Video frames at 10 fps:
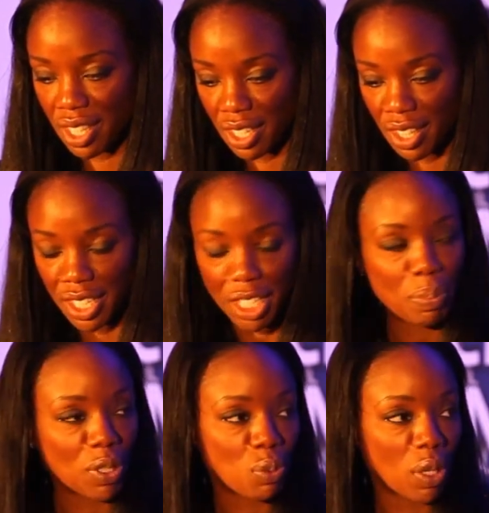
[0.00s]
the
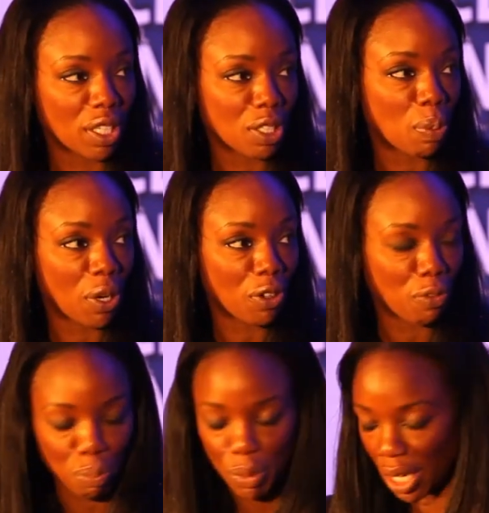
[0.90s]
deepest well as part
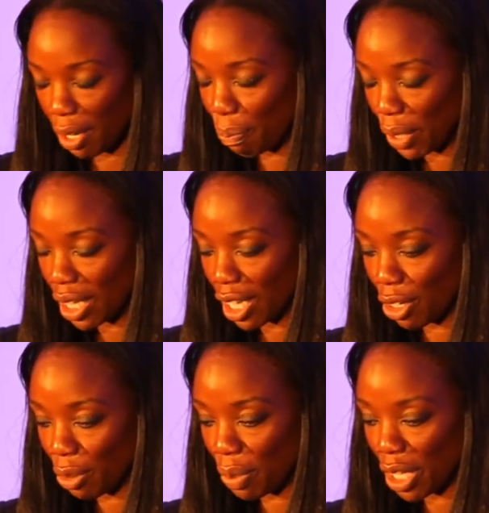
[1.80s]
of being
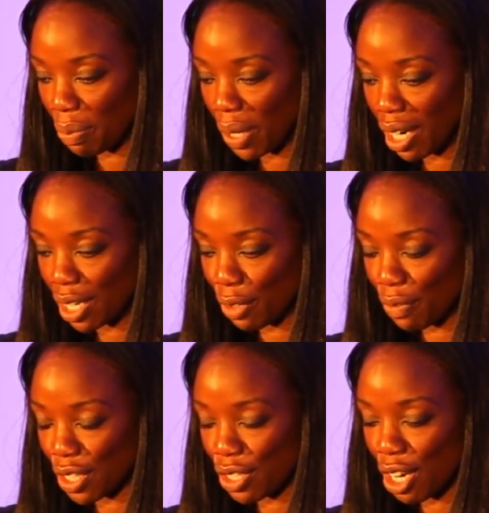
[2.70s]
here and being part
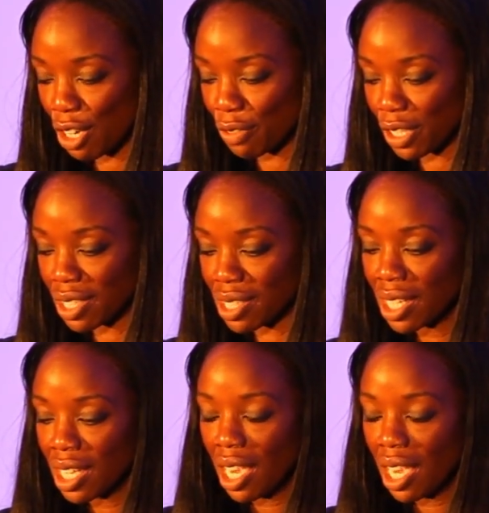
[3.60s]
of this conference,